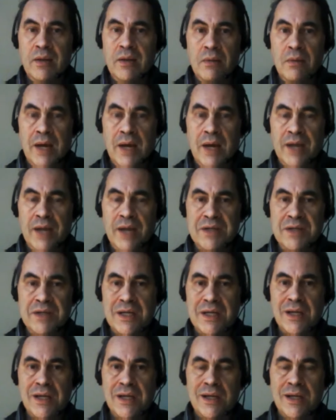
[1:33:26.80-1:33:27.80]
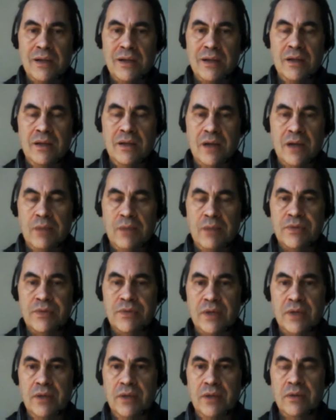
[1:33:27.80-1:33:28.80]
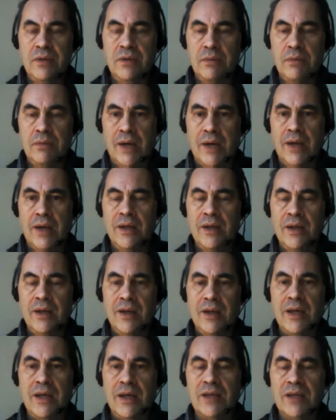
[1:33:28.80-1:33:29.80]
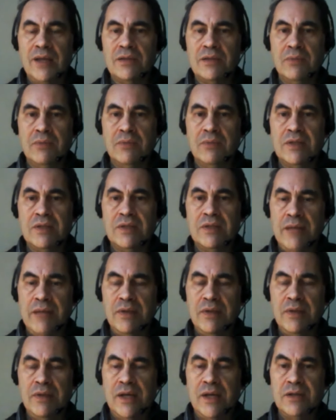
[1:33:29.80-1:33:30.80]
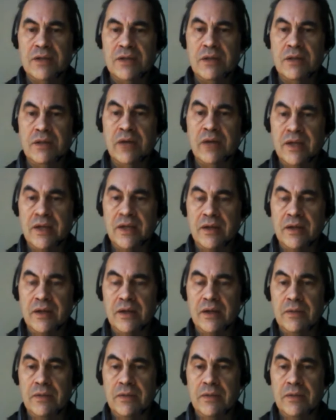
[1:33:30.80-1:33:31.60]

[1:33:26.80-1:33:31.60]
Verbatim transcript: idea that comes into the mind gets mislabeled as the great idea.